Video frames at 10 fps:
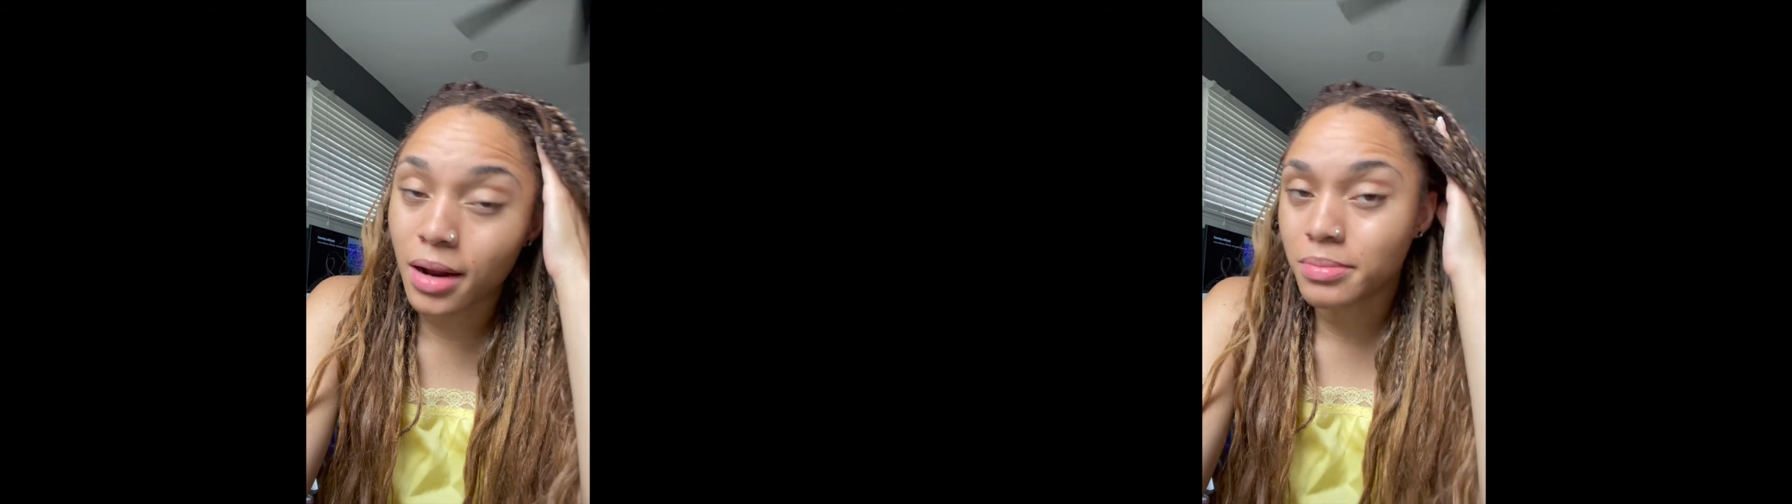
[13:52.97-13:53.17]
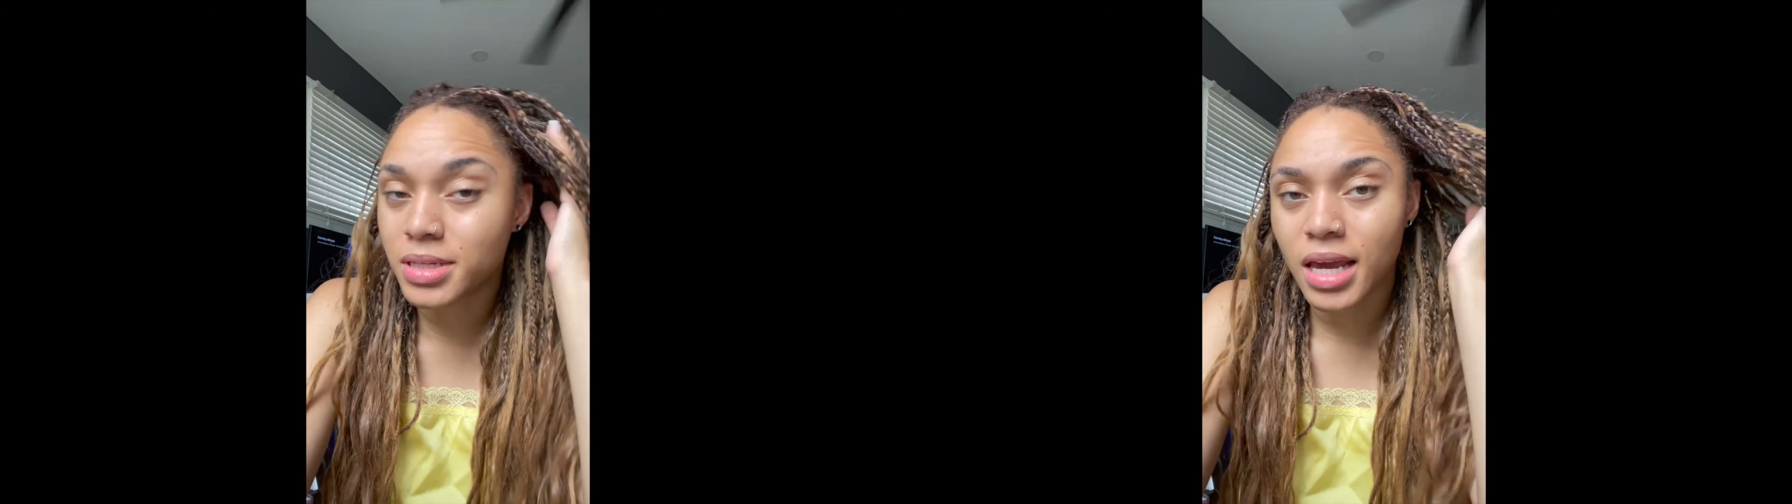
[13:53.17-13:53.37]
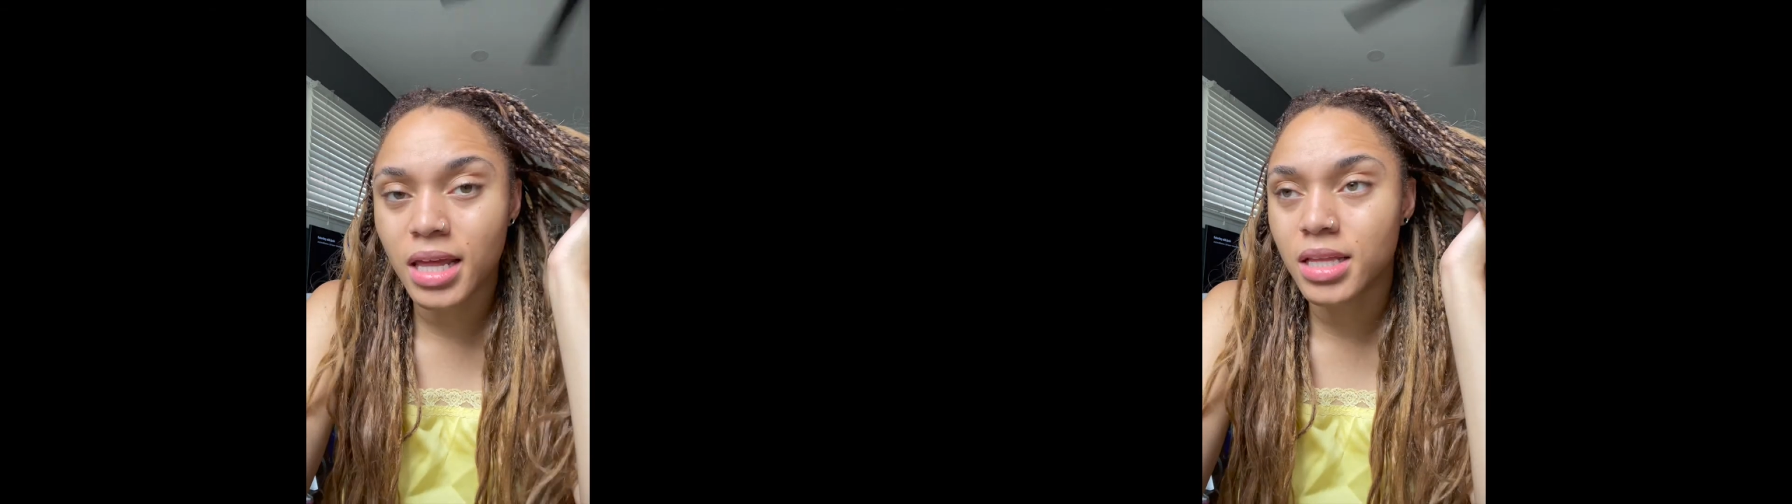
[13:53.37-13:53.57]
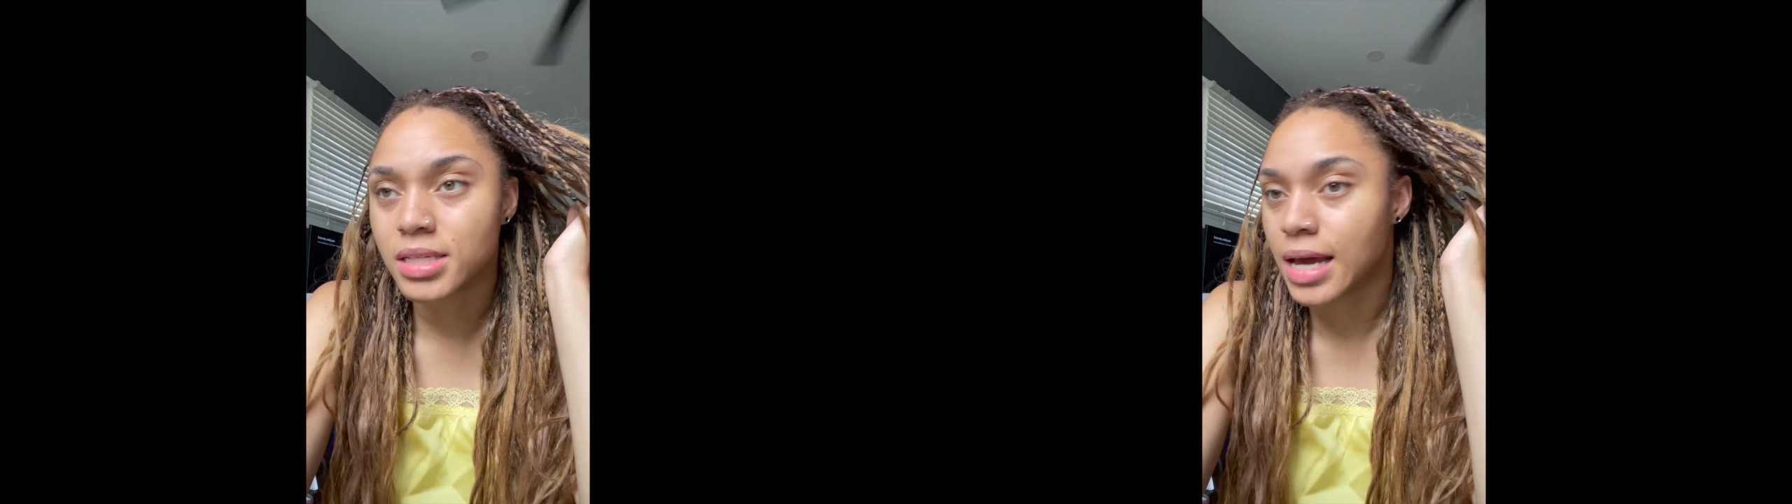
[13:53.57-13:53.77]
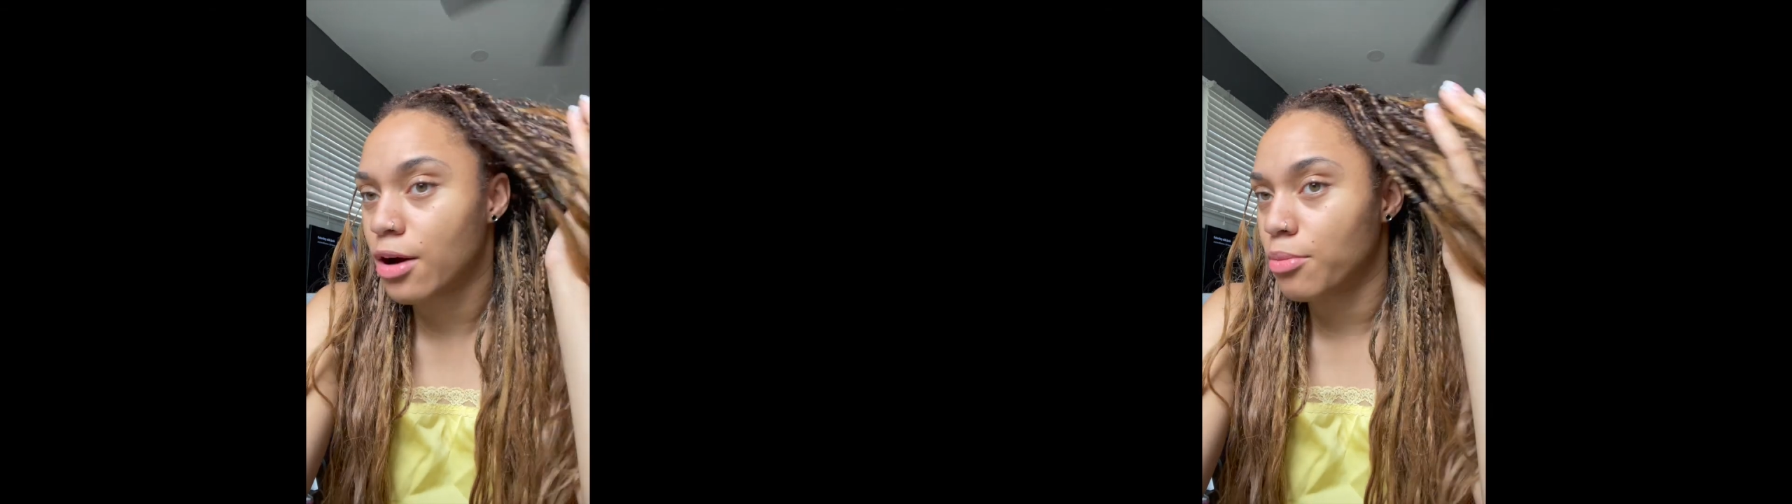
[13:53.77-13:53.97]
I'm taking this
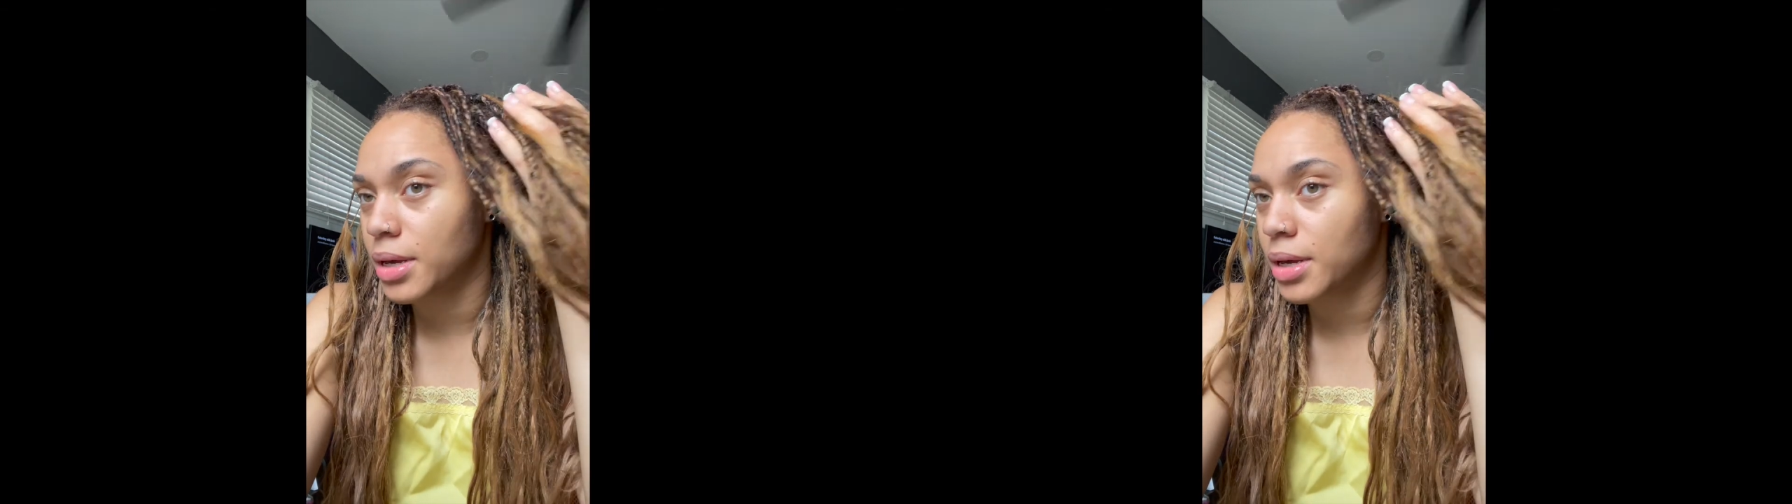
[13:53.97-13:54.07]
out